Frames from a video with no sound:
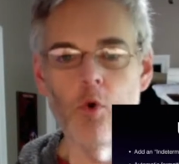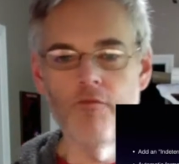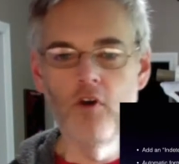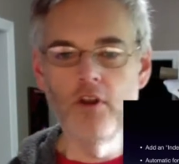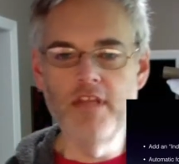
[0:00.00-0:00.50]

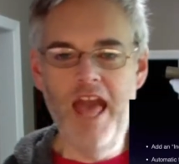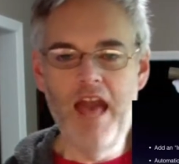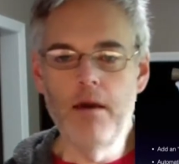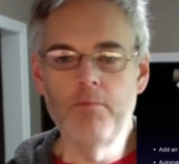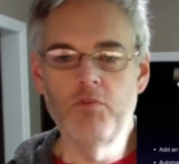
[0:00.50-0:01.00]
for a
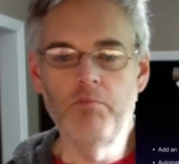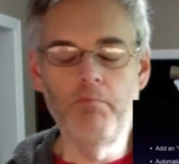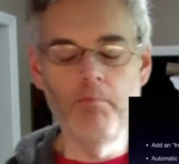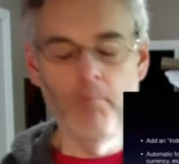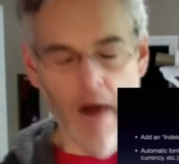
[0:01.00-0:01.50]
tabbed
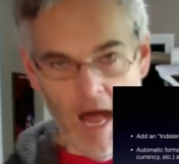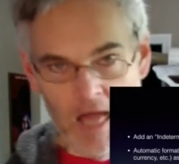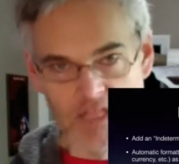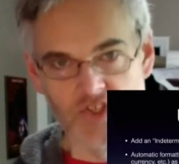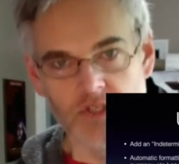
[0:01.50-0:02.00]

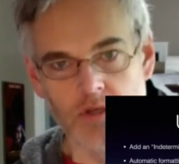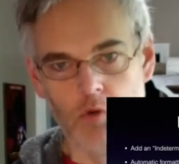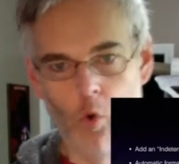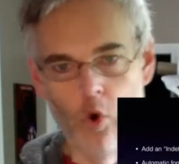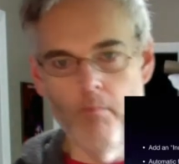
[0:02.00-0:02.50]
box
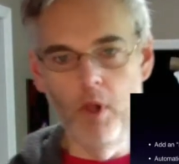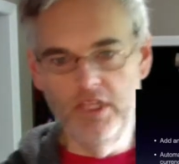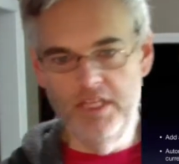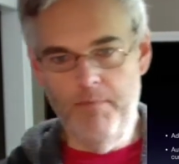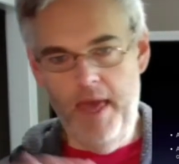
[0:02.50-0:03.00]
or a
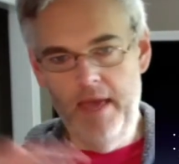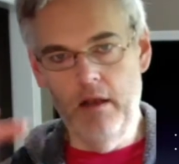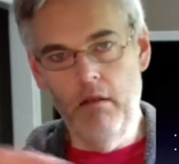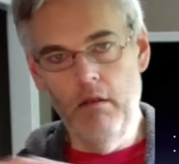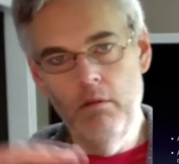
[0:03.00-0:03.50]

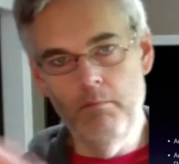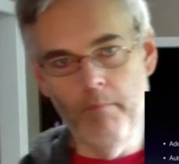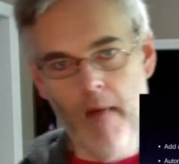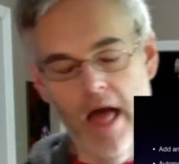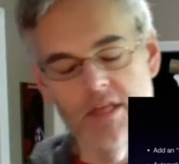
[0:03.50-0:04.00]
multi-panel
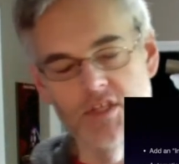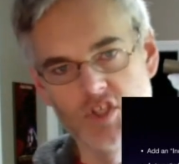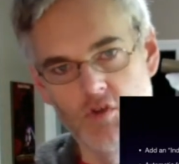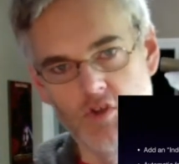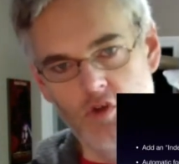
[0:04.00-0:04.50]
box,
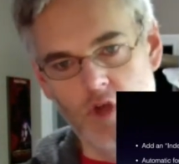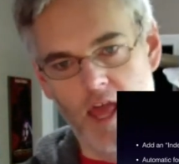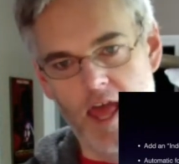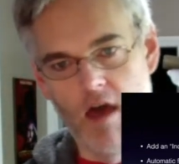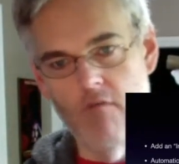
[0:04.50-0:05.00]
so that you could
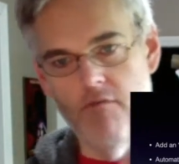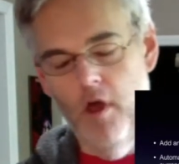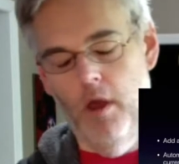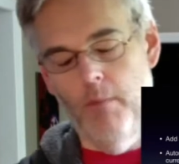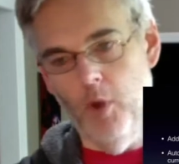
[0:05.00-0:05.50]
have
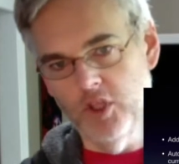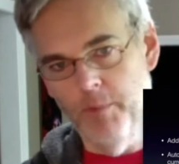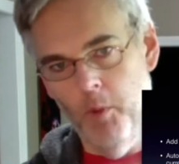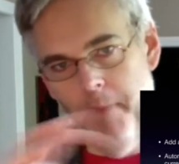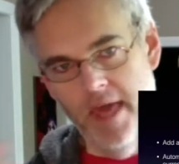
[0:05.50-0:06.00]

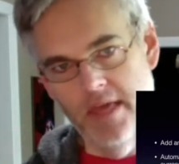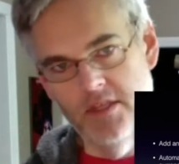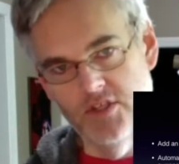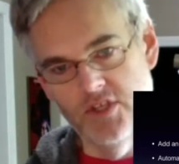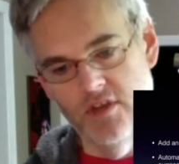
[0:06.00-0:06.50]
multiple
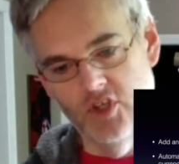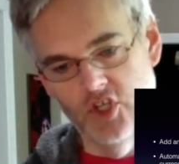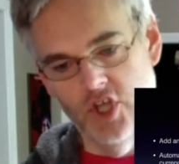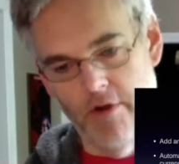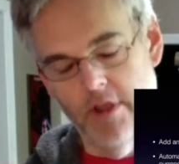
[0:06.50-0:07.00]
panes
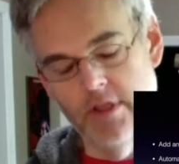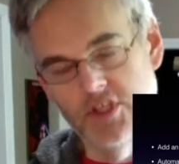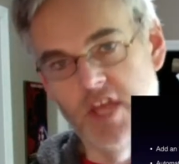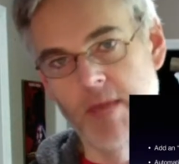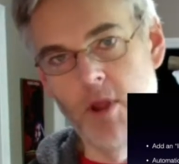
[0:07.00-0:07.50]
sharing the
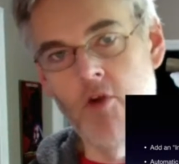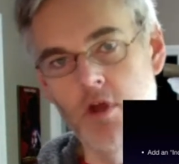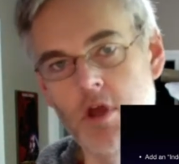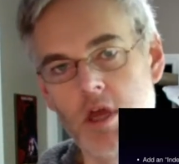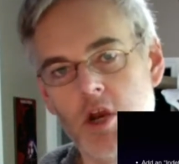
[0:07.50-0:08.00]
same
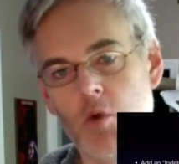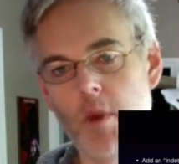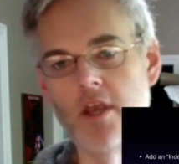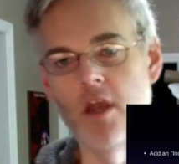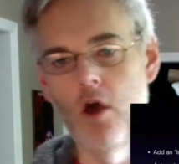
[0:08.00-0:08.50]
area in a
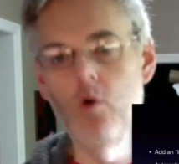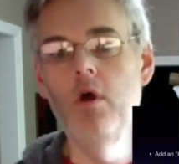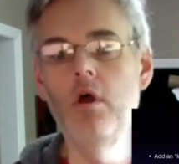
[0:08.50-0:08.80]
window.